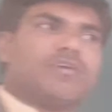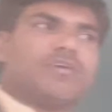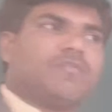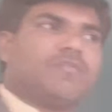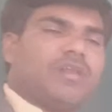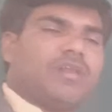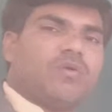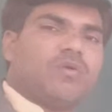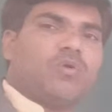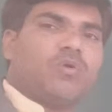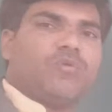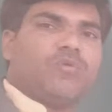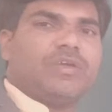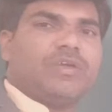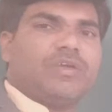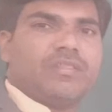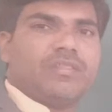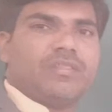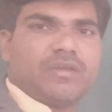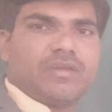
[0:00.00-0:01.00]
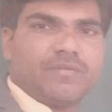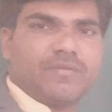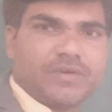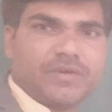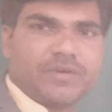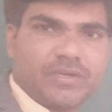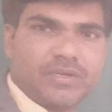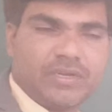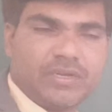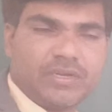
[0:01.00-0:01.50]
we'll go with
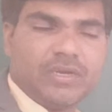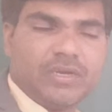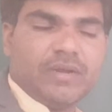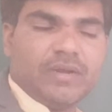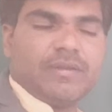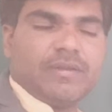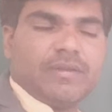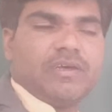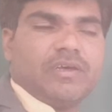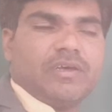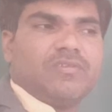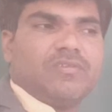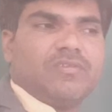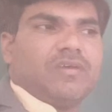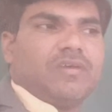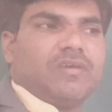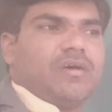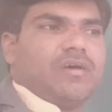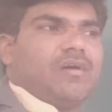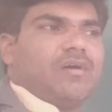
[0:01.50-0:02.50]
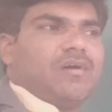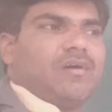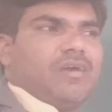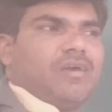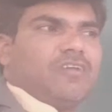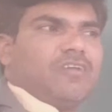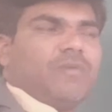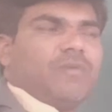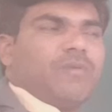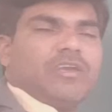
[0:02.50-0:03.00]
our
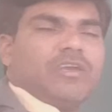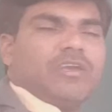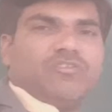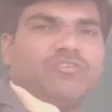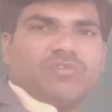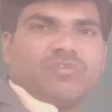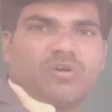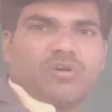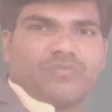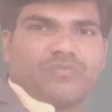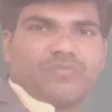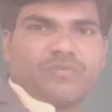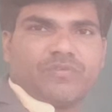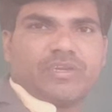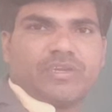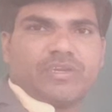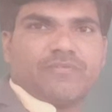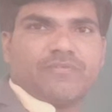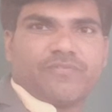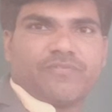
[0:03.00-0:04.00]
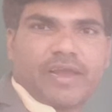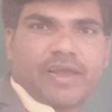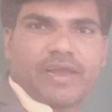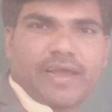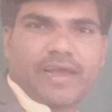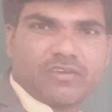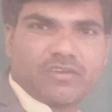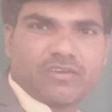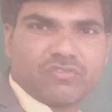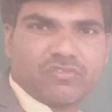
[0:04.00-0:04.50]
explanation of our
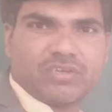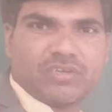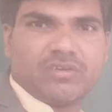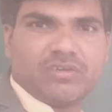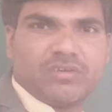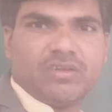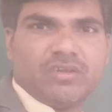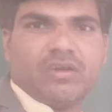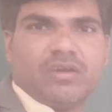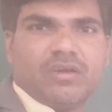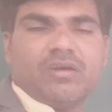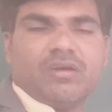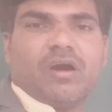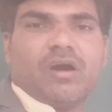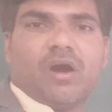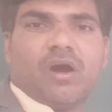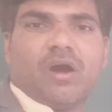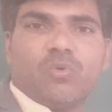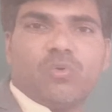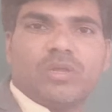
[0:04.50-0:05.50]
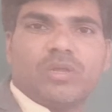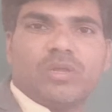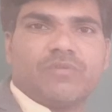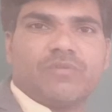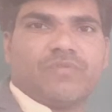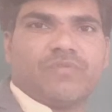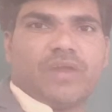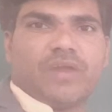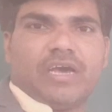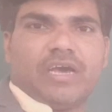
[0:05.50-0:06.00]
refraction, how the
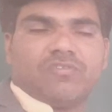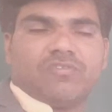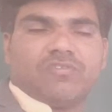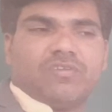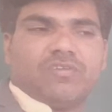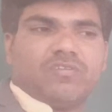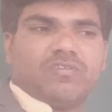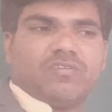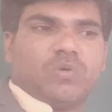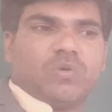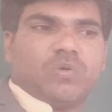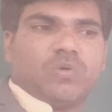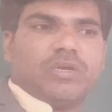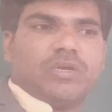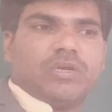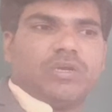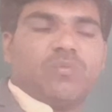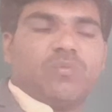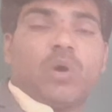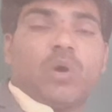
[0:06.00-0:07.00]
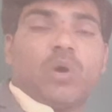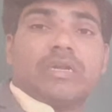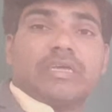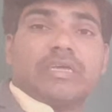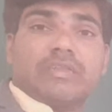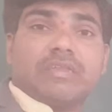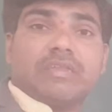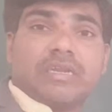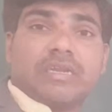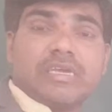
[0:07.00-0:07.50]
refraction is going and what
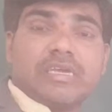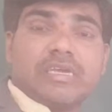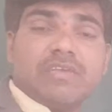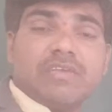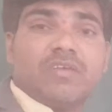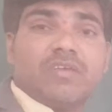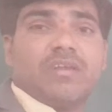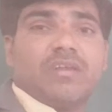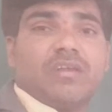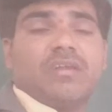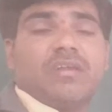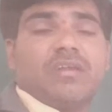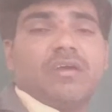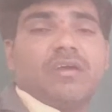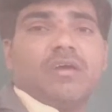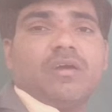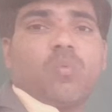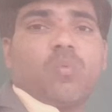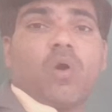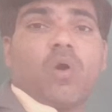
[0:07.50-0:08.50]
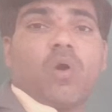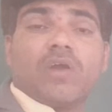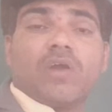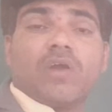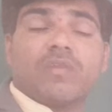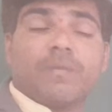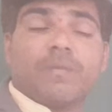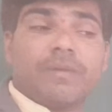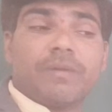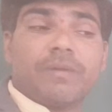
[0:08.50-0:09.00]
is the reason,
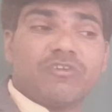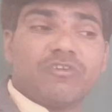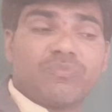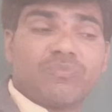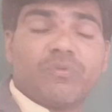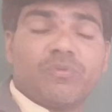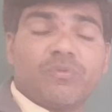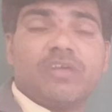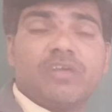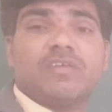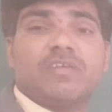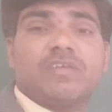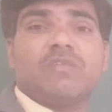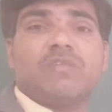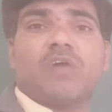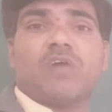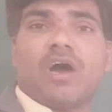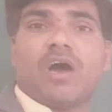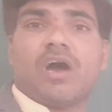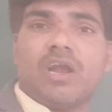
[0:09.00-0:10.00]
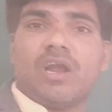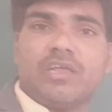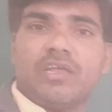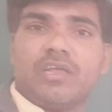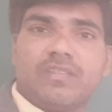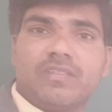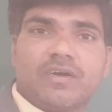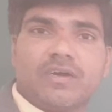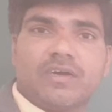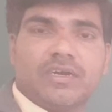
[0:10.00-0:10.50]
what the principle is involved
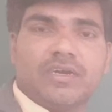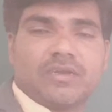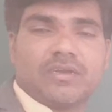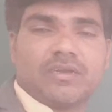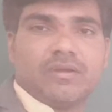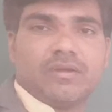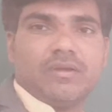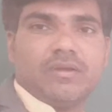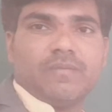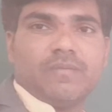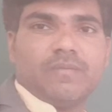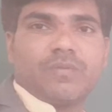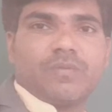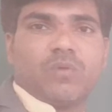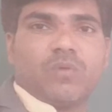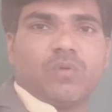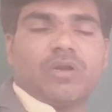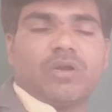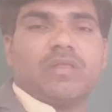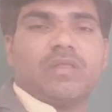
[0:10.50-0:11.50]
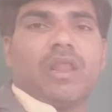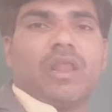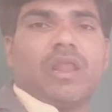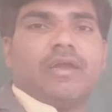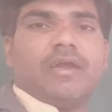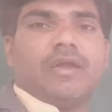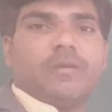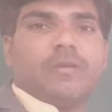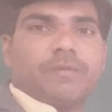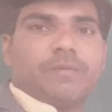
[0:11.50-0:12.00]
in that, what is the
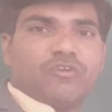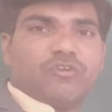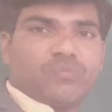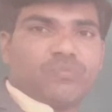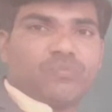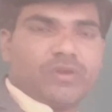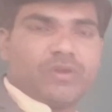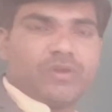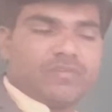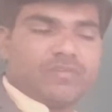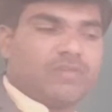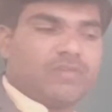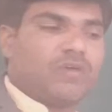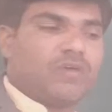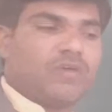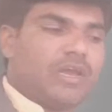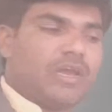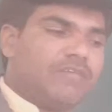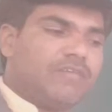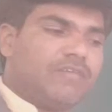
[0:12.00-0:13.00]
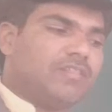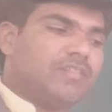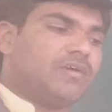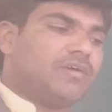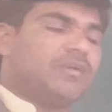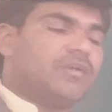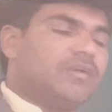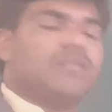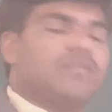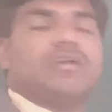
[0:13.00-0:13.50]
light principle is involved in
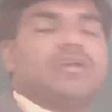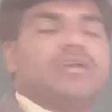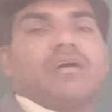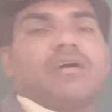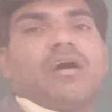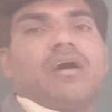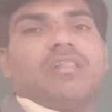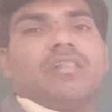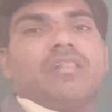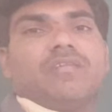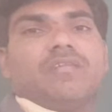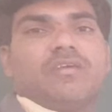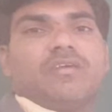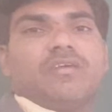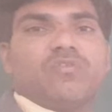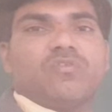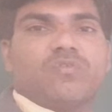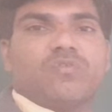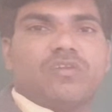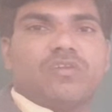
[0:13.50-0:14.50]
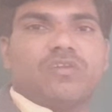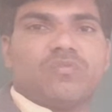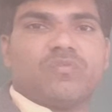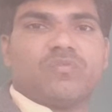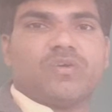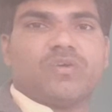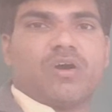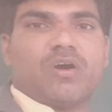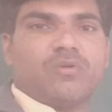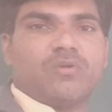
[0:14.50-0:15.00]
that all the things once
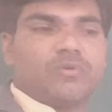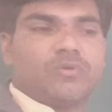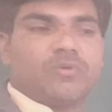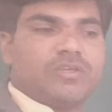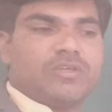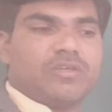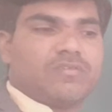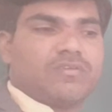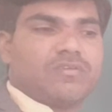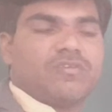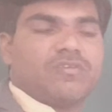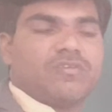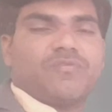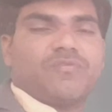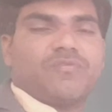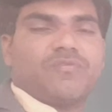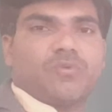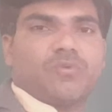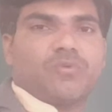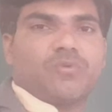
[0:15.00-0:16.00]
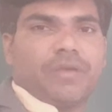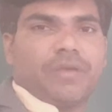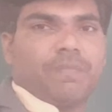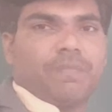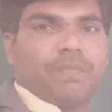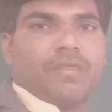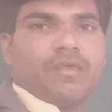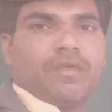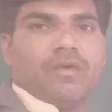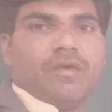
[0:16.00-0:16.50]
we have to discuss for
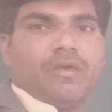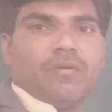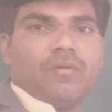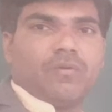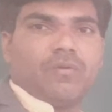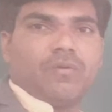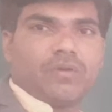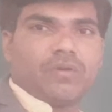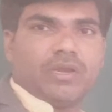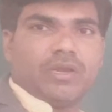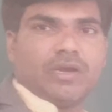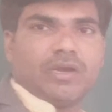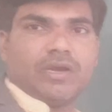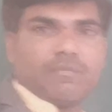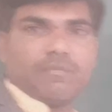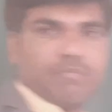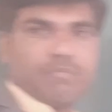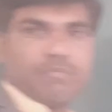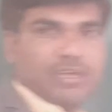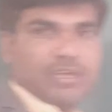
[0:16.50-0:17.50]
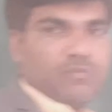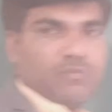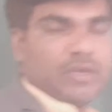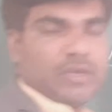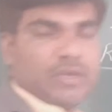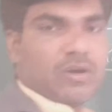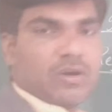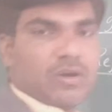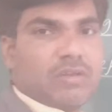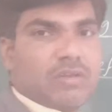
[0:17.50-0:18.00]
today. Okay, now please
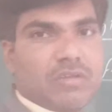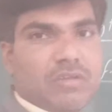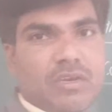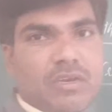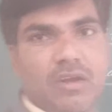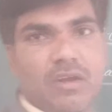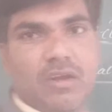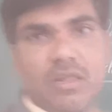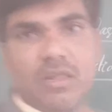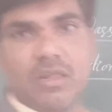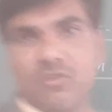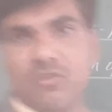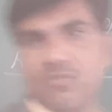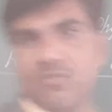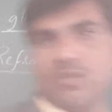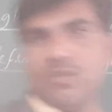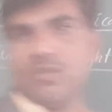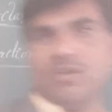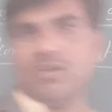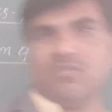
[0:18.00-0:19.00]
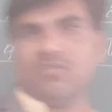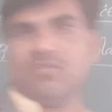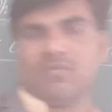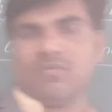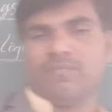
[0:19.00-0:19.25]
be concentrated all the students.